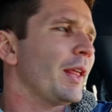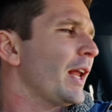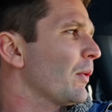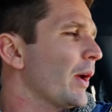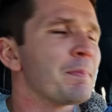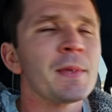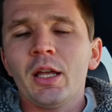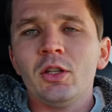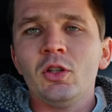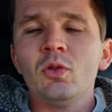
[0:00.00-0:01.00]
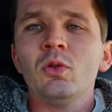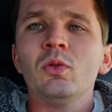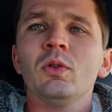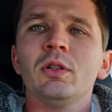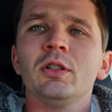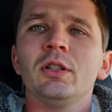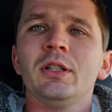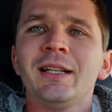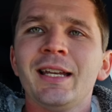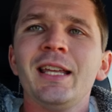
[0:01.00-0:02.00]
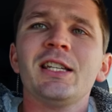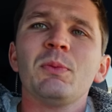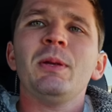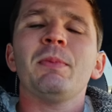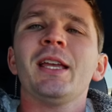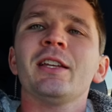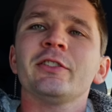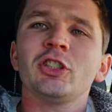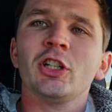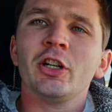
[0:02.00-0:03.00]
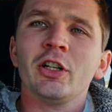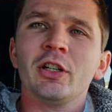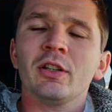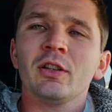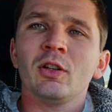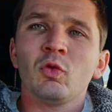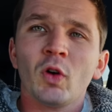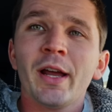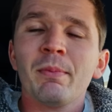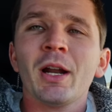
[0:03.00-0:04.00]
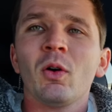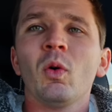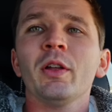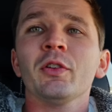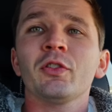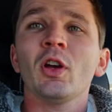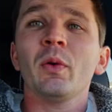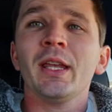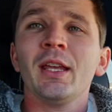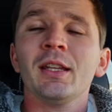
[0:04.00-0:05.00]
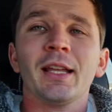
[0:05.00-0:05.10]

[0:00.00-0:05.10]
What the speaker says: Anyway, you need to be making sure the right amount of oil is going in.